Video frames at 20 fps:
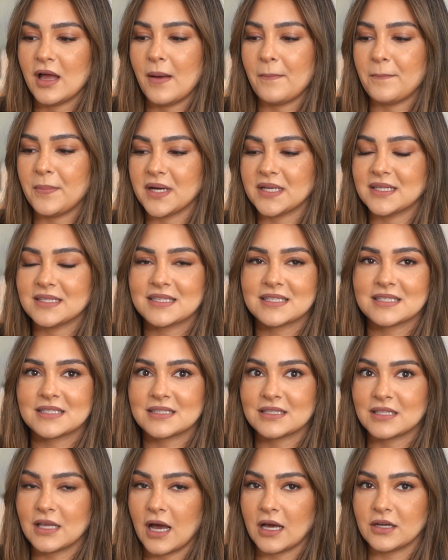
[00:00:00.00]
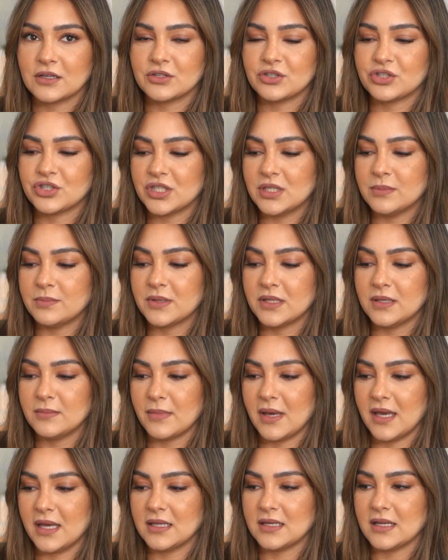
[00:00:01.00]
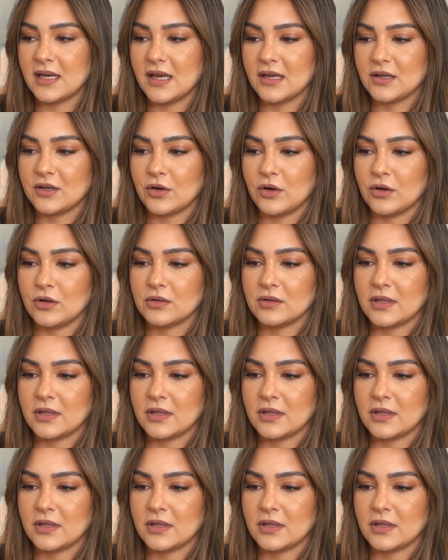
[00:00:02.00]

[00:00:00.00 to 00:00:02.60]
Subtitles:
but it's not cheaply made at all.